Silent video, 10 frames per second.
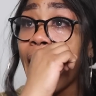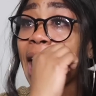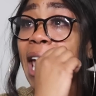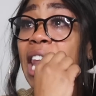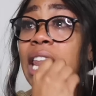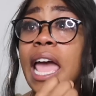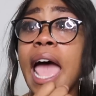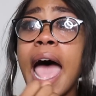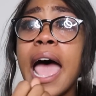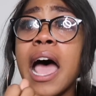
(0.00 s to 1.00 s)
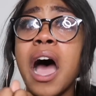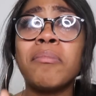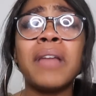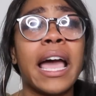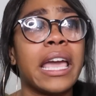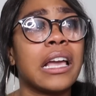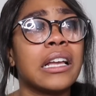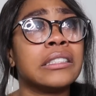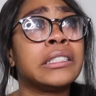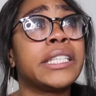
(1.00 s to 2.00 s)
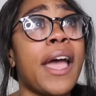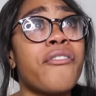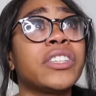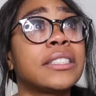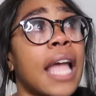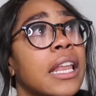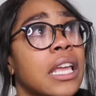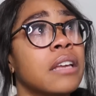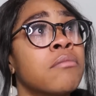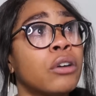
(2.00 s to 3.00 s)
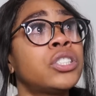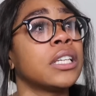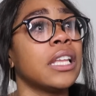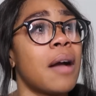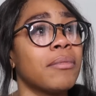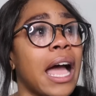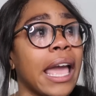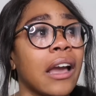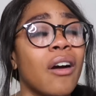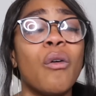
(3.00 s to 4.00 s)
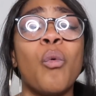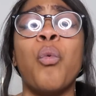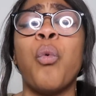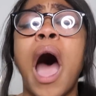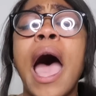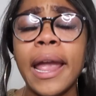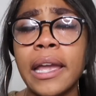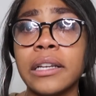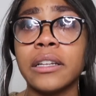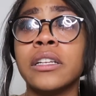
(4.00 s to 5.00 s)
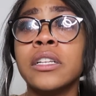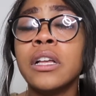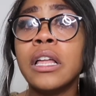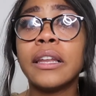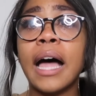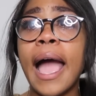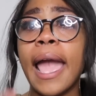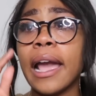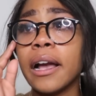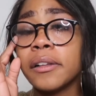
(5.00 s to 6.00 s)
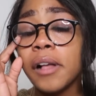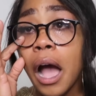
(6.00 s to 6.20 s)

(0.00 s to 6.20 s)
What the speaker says: and I'm like devastated emotionally. I'm like, why? Like,